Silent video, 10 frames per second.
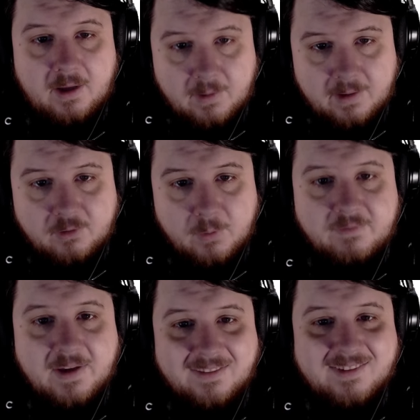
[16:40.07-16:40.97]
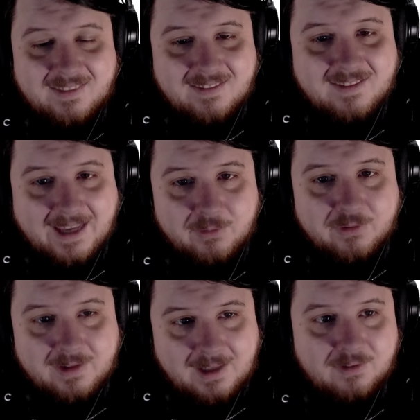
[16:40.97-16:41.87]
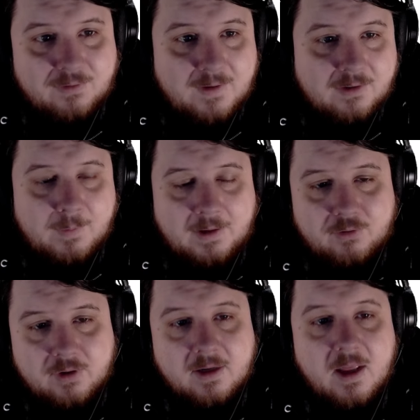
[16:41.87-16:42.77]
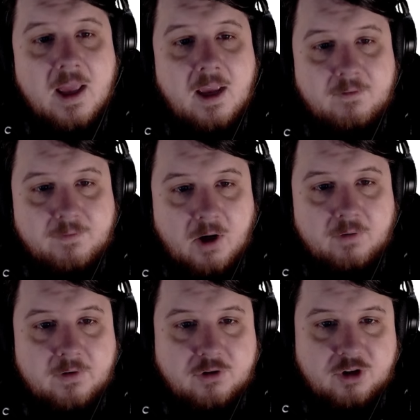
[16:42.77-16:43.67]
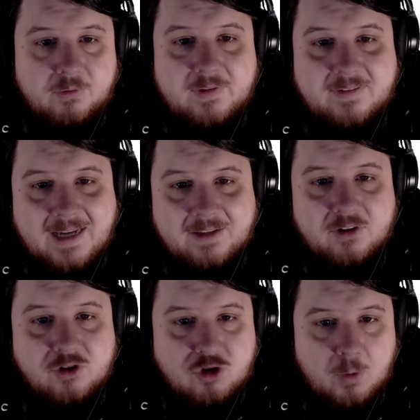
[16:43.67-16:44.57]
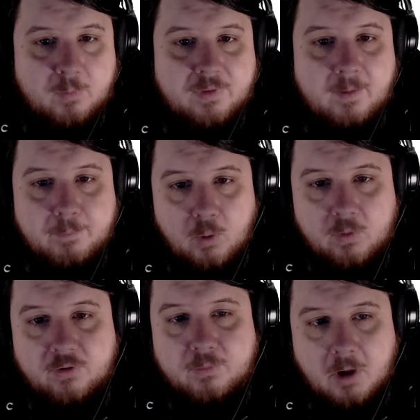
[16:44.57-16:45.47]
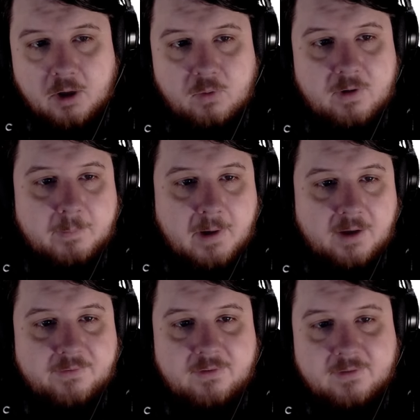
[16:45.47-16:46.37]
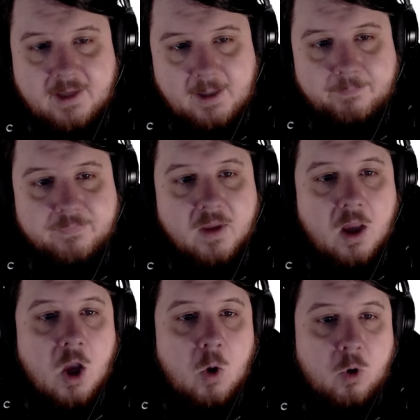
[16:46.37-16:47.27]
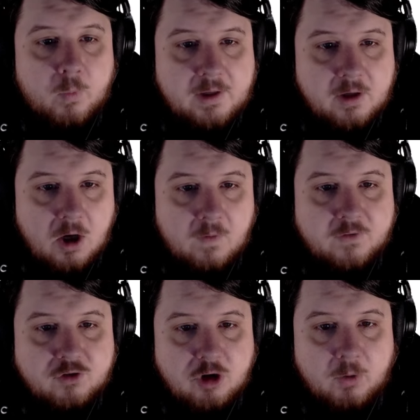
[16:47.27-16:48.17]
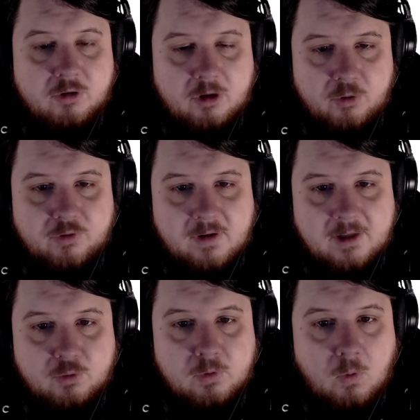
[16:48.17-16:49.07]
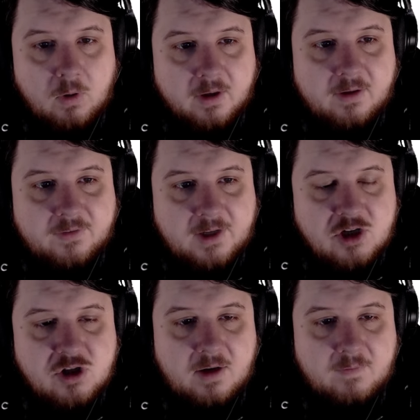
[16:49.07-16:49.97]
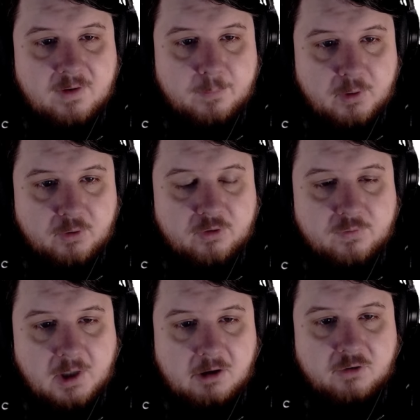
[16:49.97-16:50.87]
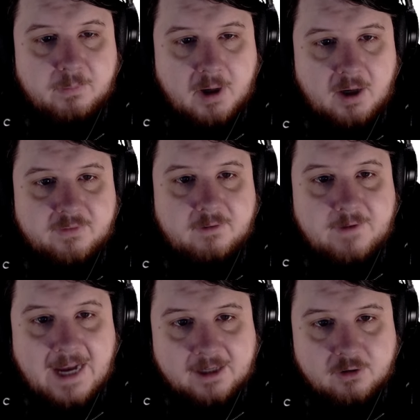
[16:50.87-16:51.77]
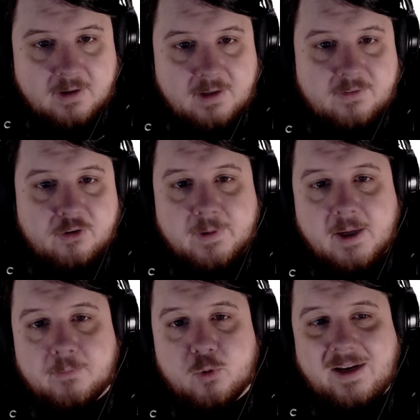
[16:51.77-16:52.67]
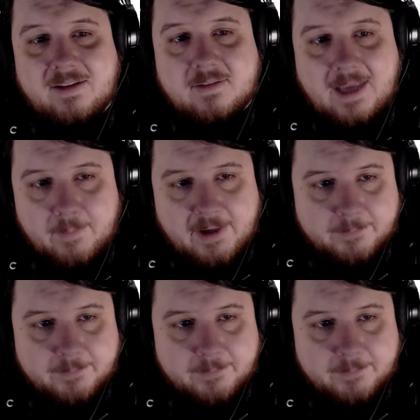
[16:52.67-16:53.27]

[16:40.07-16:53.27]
to invest in the town's needs, fix Main Street, and fall for the charms of a dazzling showman with a bogus monorail Ponzi scheme. When we know the show is closely linked to an organization that invests billions of dollars in Ponzi factories, this becomes quite damning.